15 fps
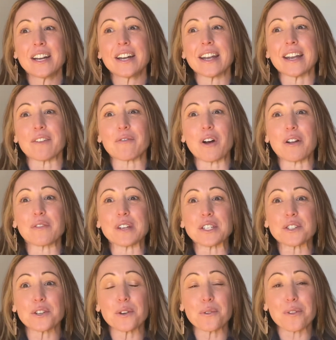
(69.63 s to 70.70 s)
involving
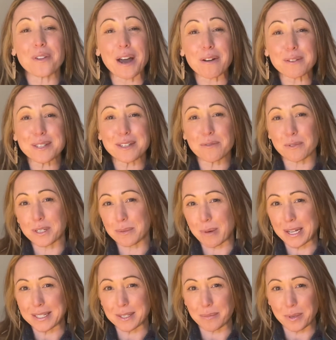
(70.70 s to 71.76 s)
2,000
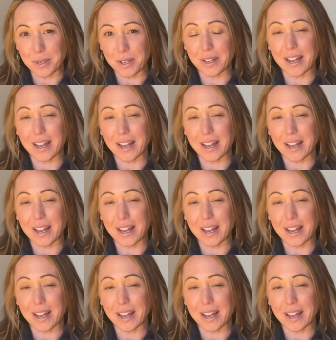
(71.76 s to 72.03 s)
responsible